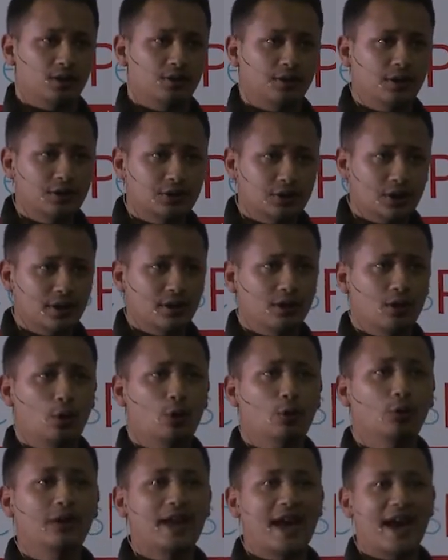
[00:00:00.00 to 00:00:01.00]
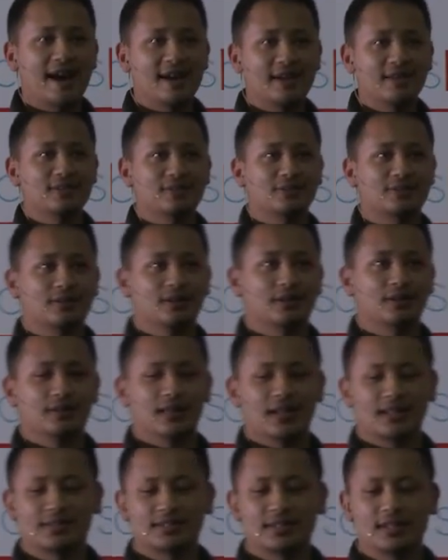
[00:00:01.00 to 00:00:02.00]
There's an old adage
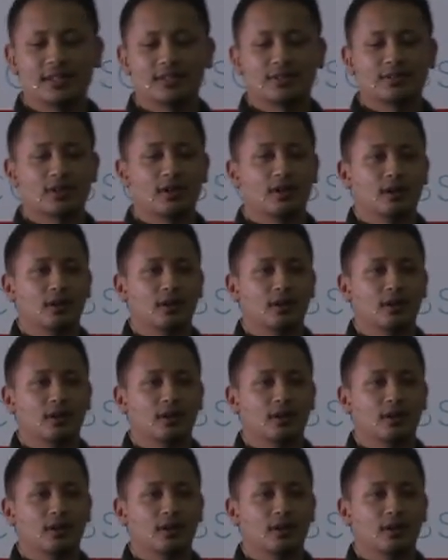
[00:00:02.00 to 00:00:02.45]
that says